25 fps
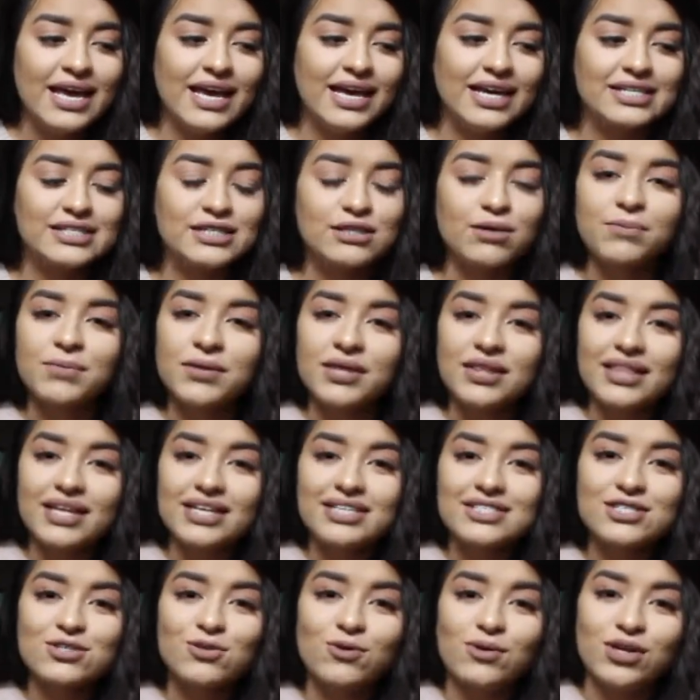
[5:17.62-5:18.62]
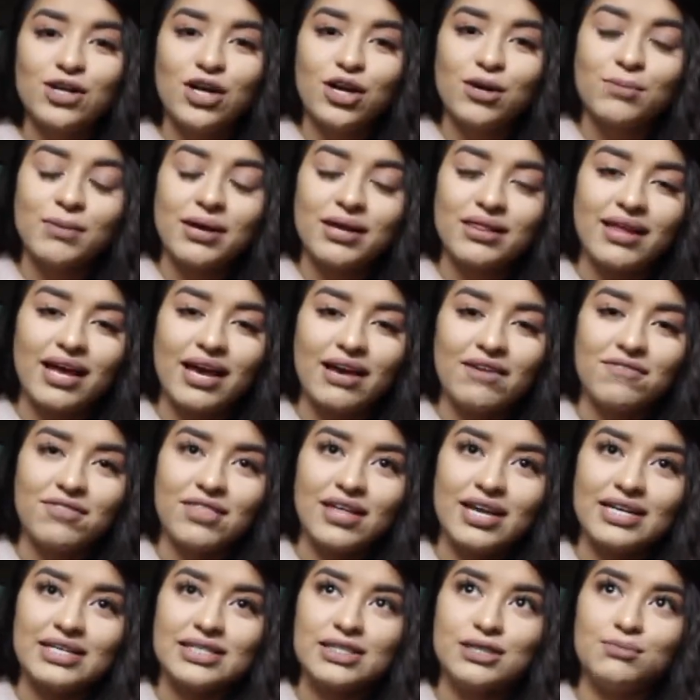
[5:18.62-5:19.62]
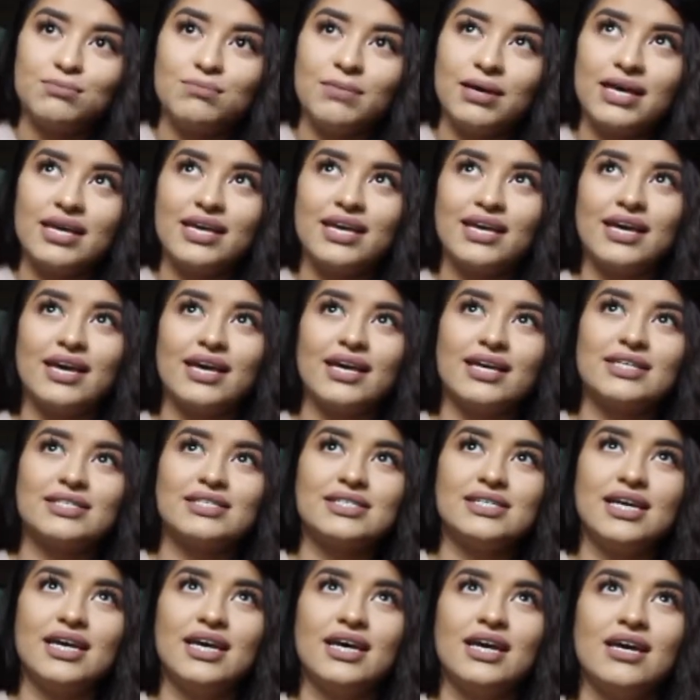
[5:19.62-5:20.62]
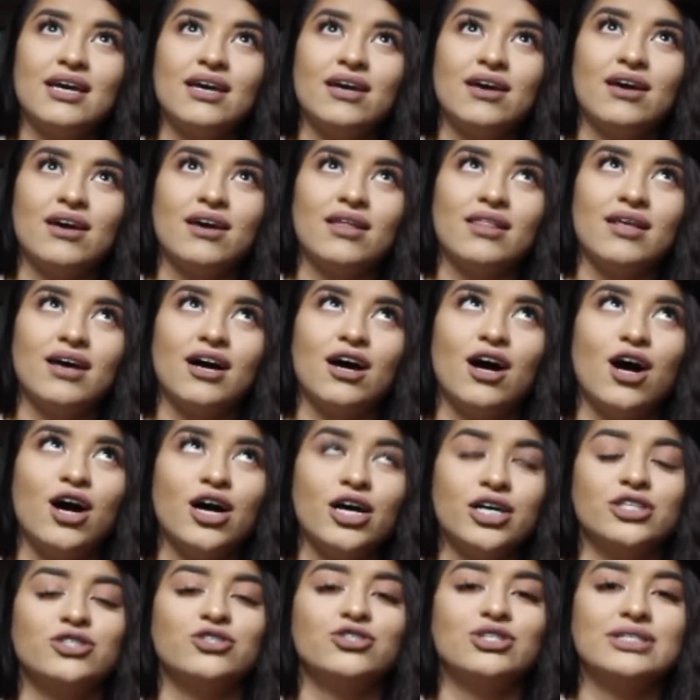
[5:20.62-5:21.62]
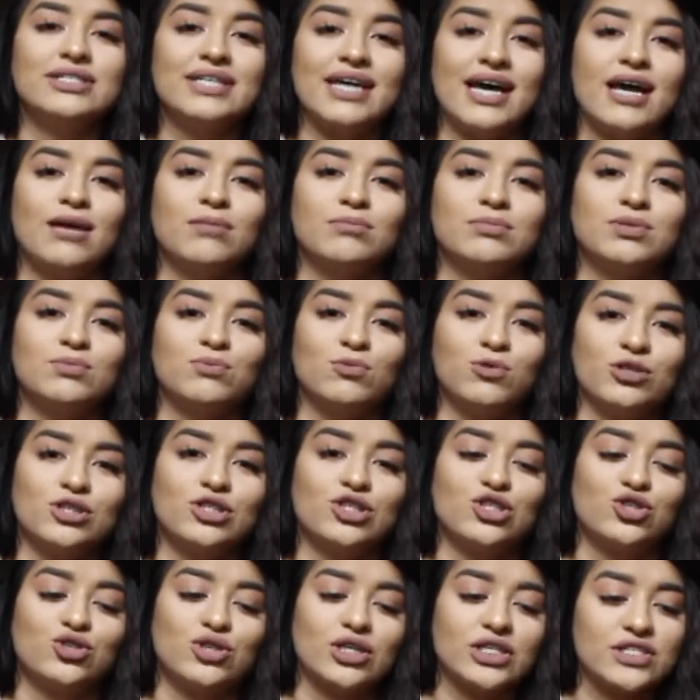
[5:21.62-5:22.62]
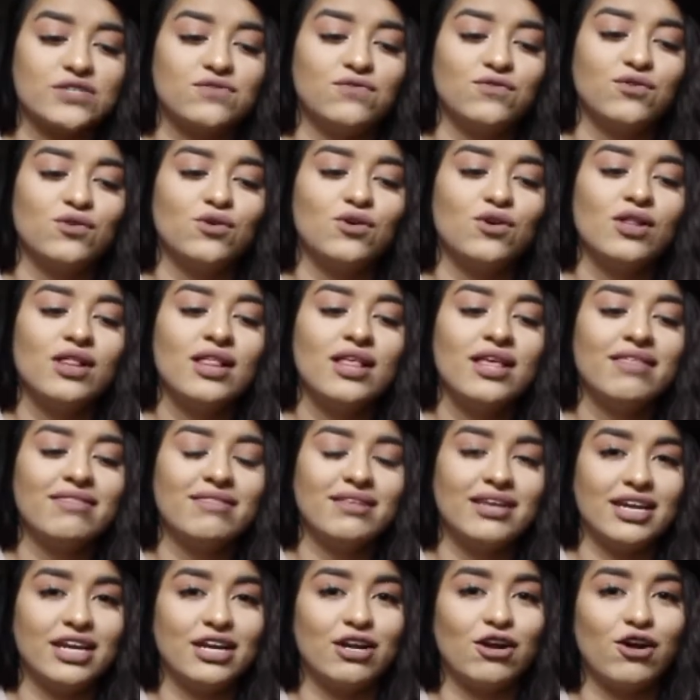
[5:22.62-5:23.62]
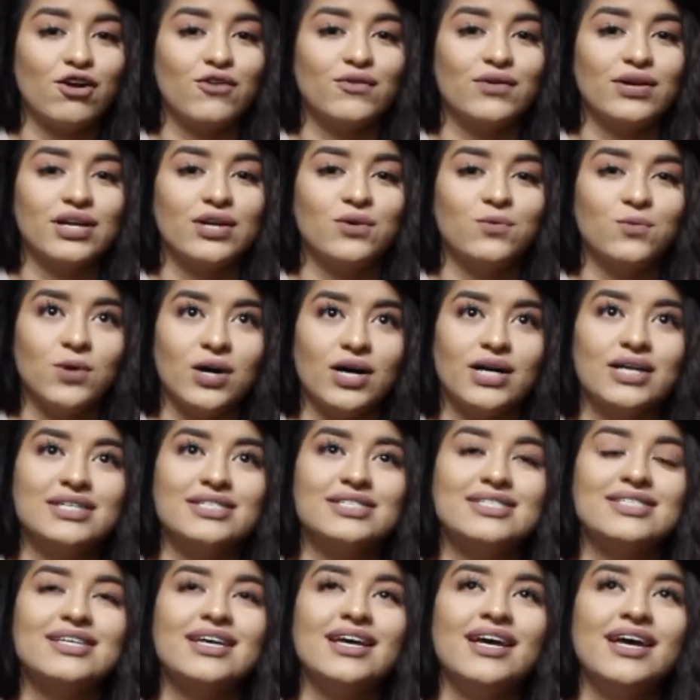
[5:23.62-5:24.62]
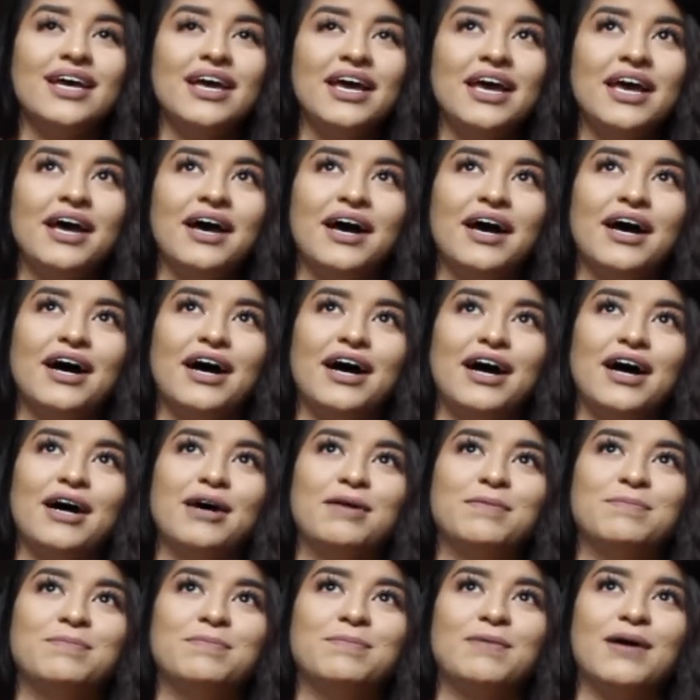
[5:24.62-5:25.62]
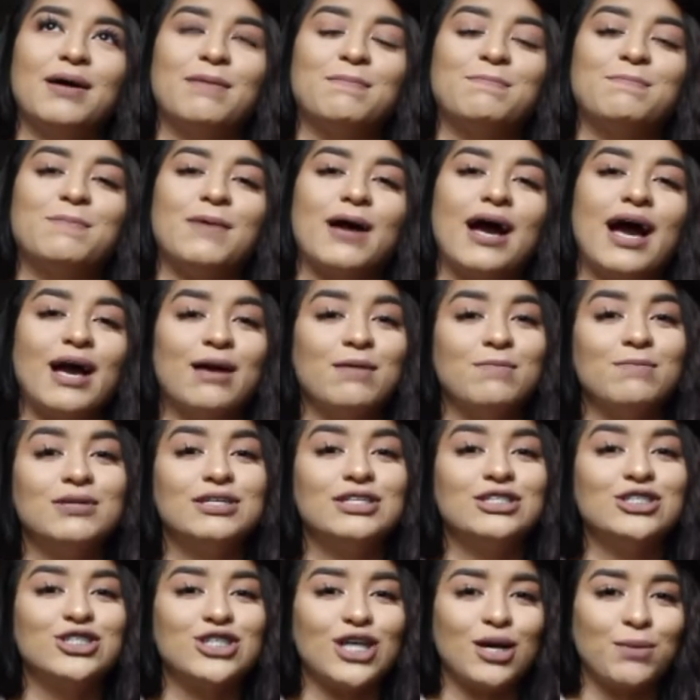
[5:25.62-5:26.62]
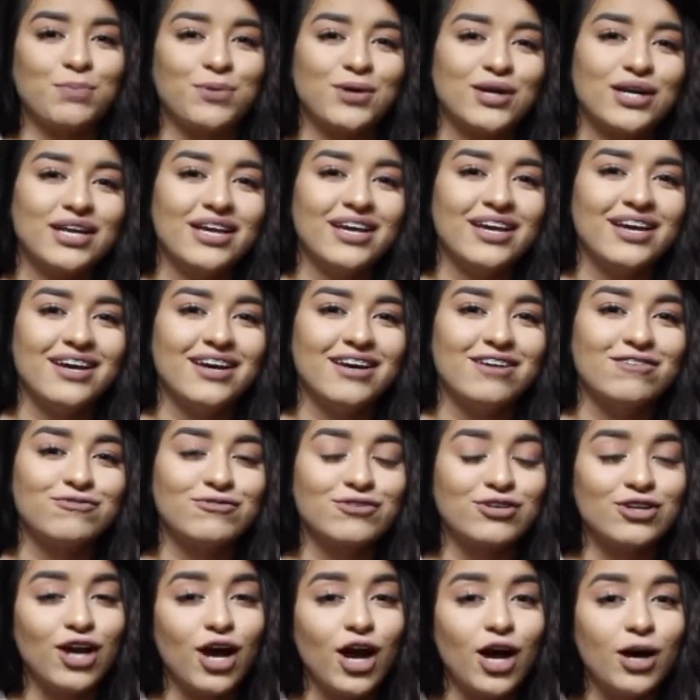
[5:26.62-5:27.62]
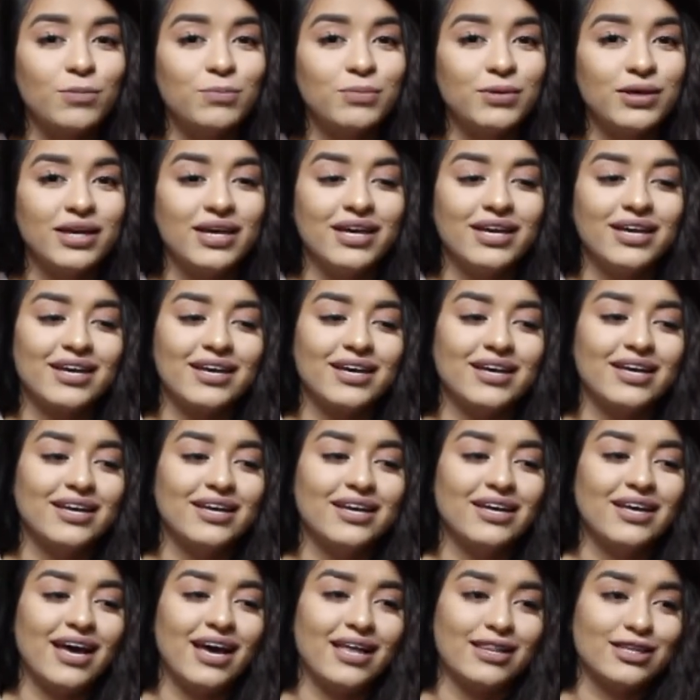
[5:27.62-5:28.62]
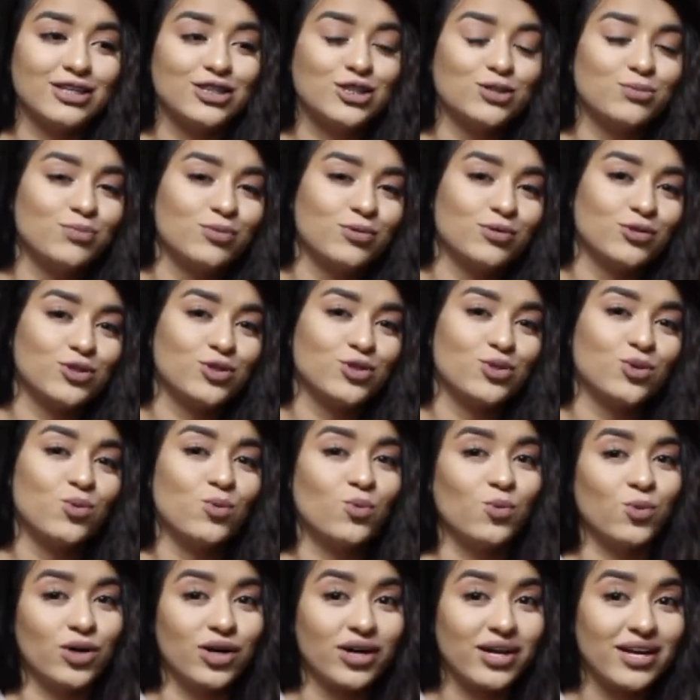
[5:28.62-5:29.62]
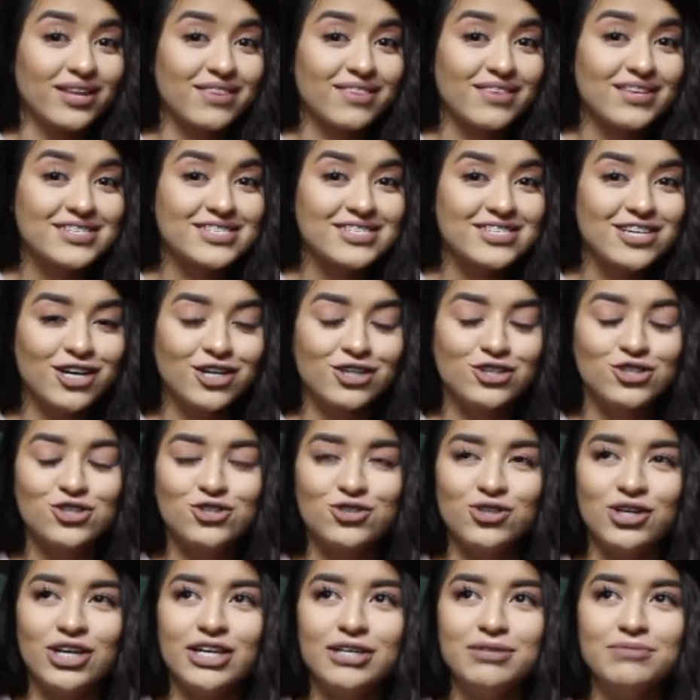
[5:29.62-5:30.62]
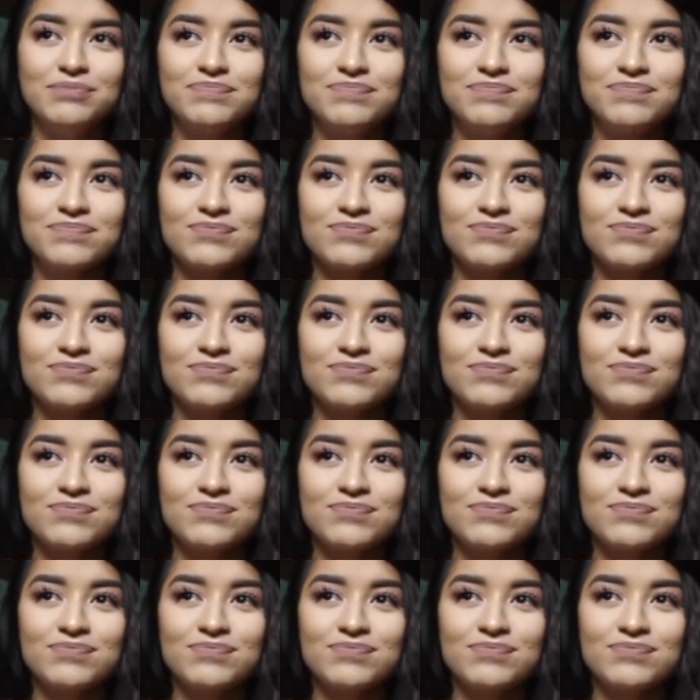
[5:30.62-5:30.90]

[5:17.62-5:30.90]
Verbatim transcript: is something that's going on in my life that is making it a hundred times more stressful than it already was. Um, I'm in jeopardy of not being eligible to work in this country.